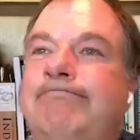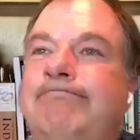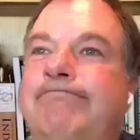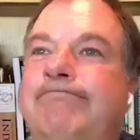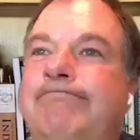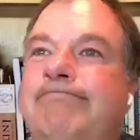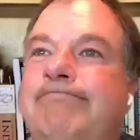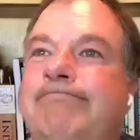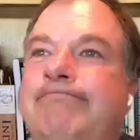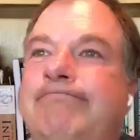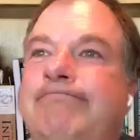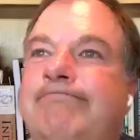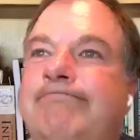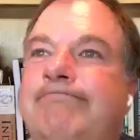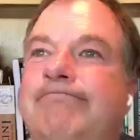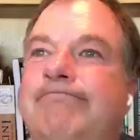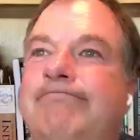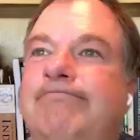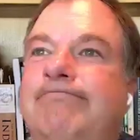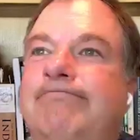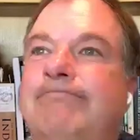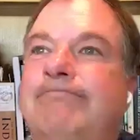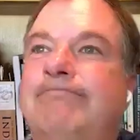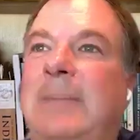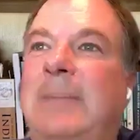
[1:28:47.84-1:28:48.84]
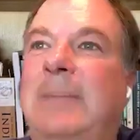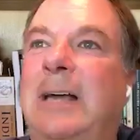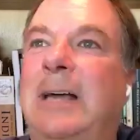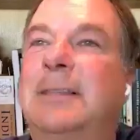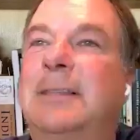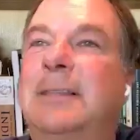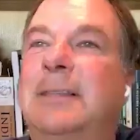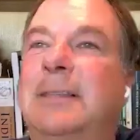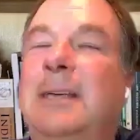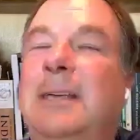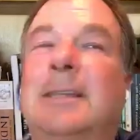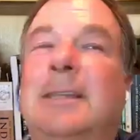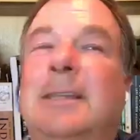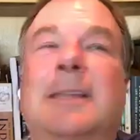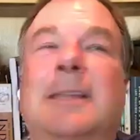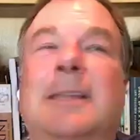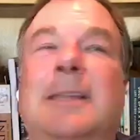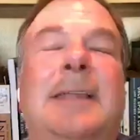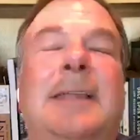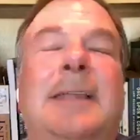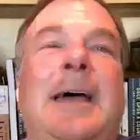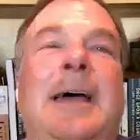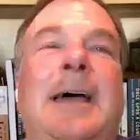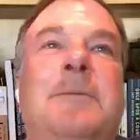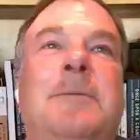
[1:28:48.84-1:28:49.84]
I think that still
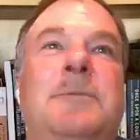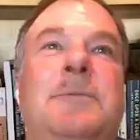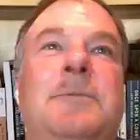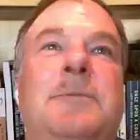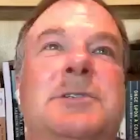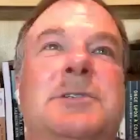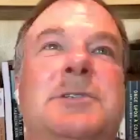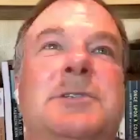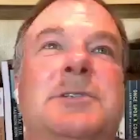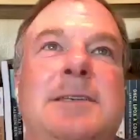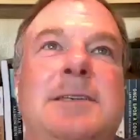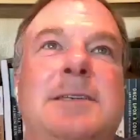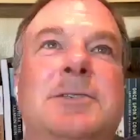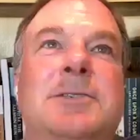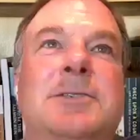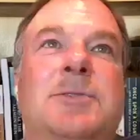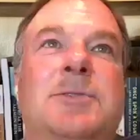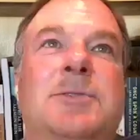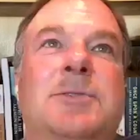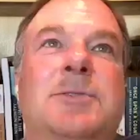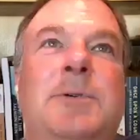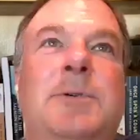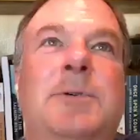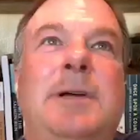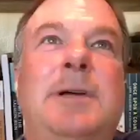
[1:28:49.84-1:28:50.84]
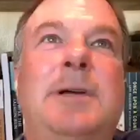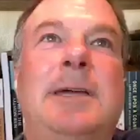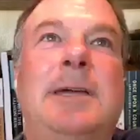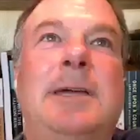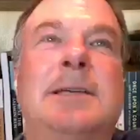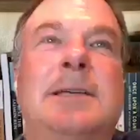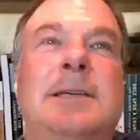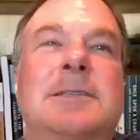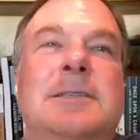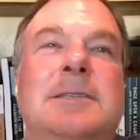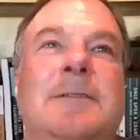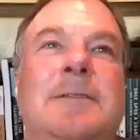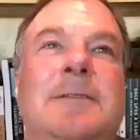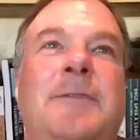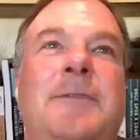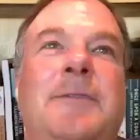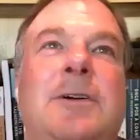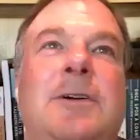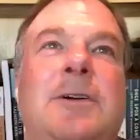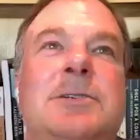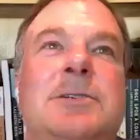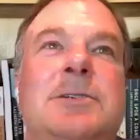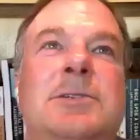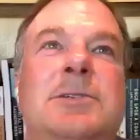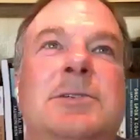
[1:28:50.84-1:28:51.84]
stands. Phase 3 is the first
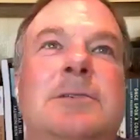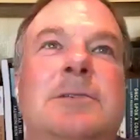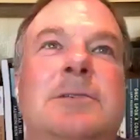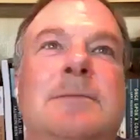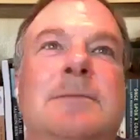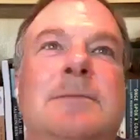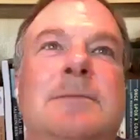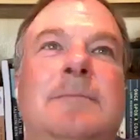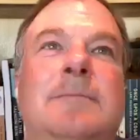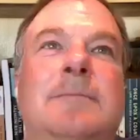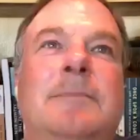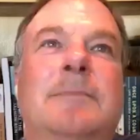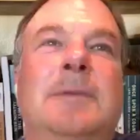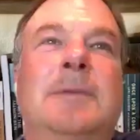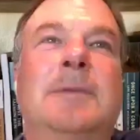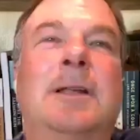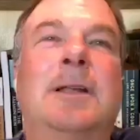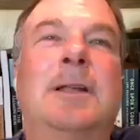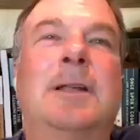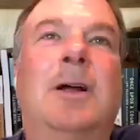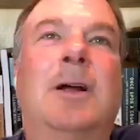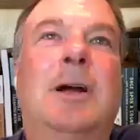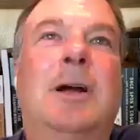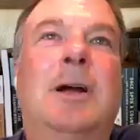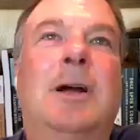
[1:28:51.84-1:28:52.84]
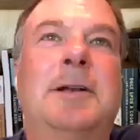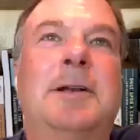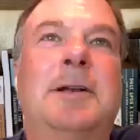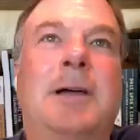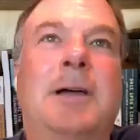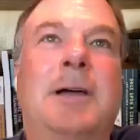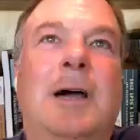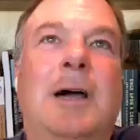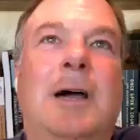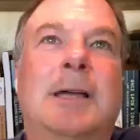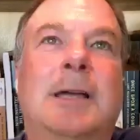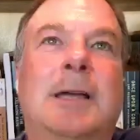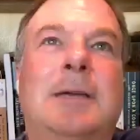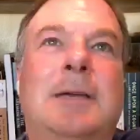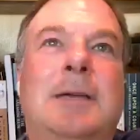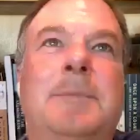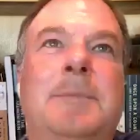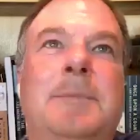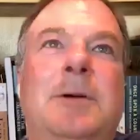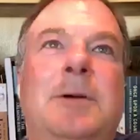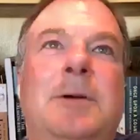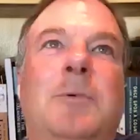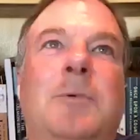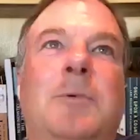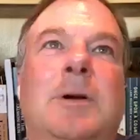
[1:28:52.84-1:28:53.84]
in our document where you could start
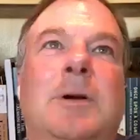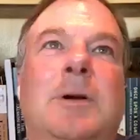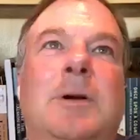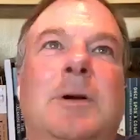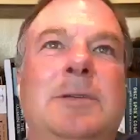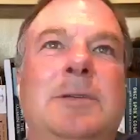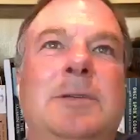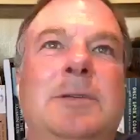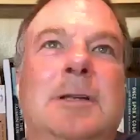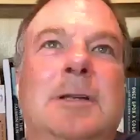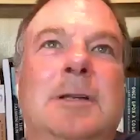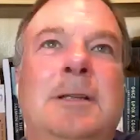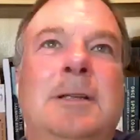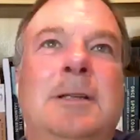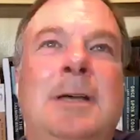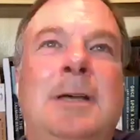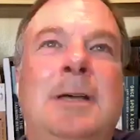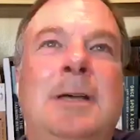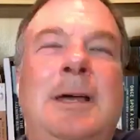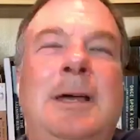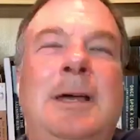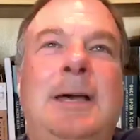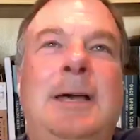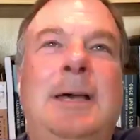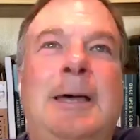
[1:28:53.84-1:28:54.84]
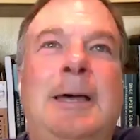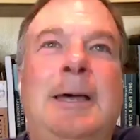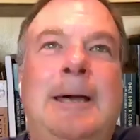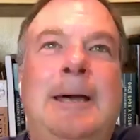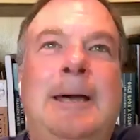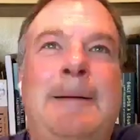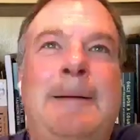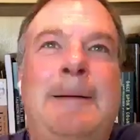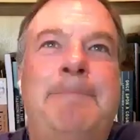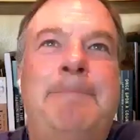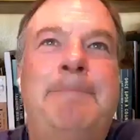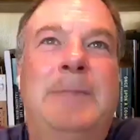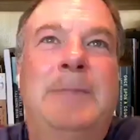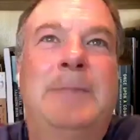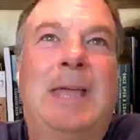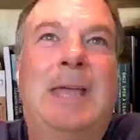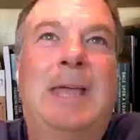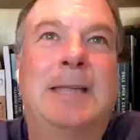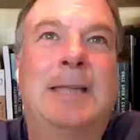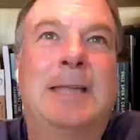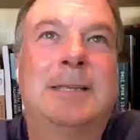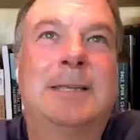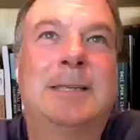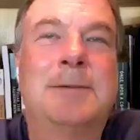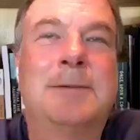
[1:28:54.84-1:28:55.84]
having communion. And
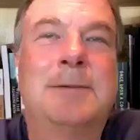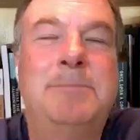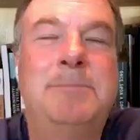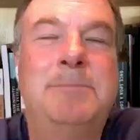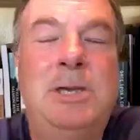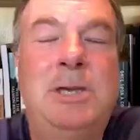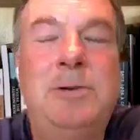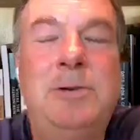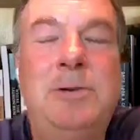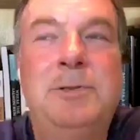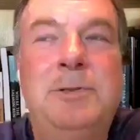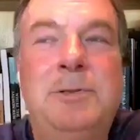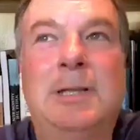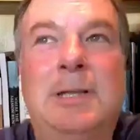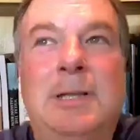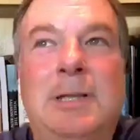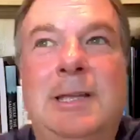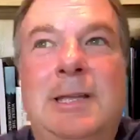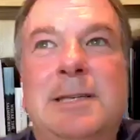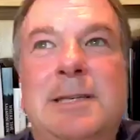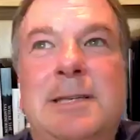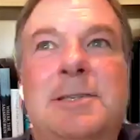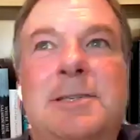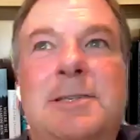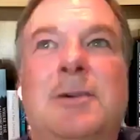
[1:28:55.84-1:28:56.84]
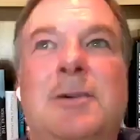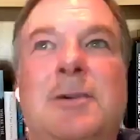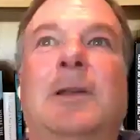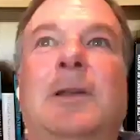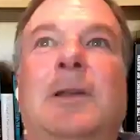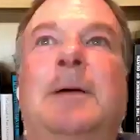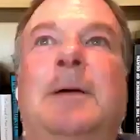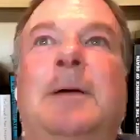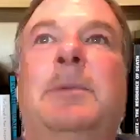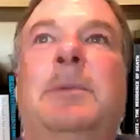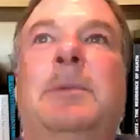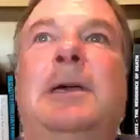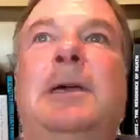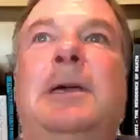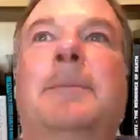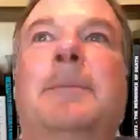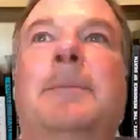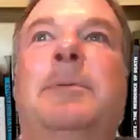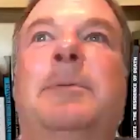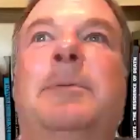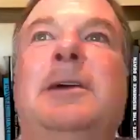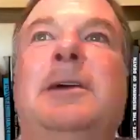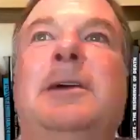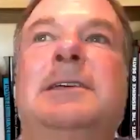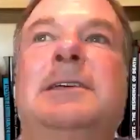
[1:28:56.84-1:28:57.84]
communion is going to be a piece that doesn't get
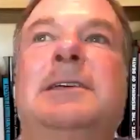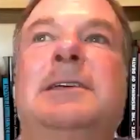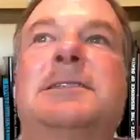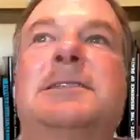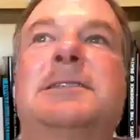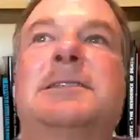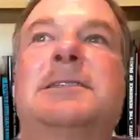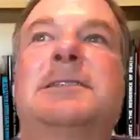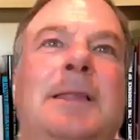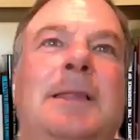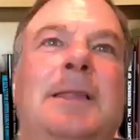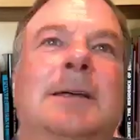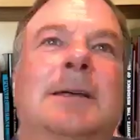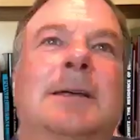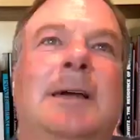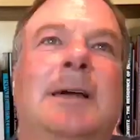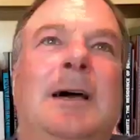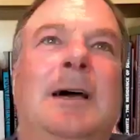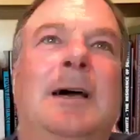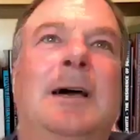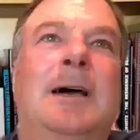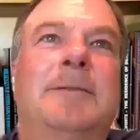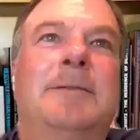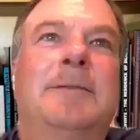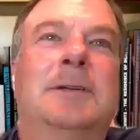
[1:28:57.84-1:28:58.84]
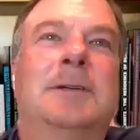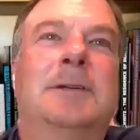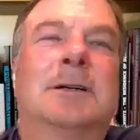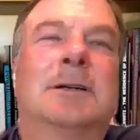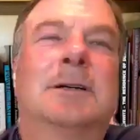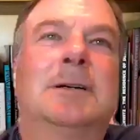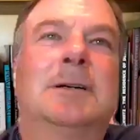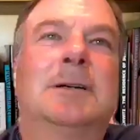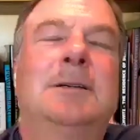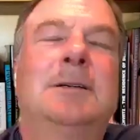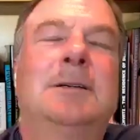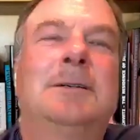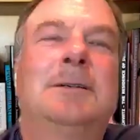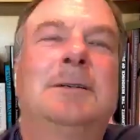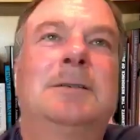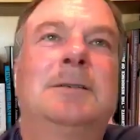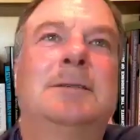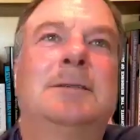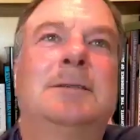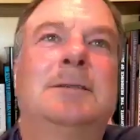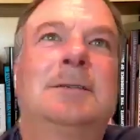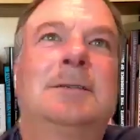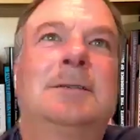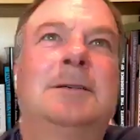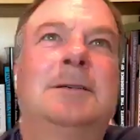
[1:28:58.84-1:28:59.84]
addressed by the governor
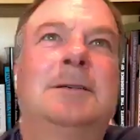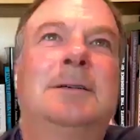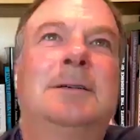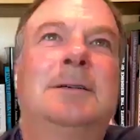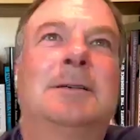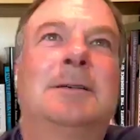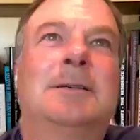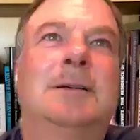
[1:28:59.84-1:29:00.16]
and is only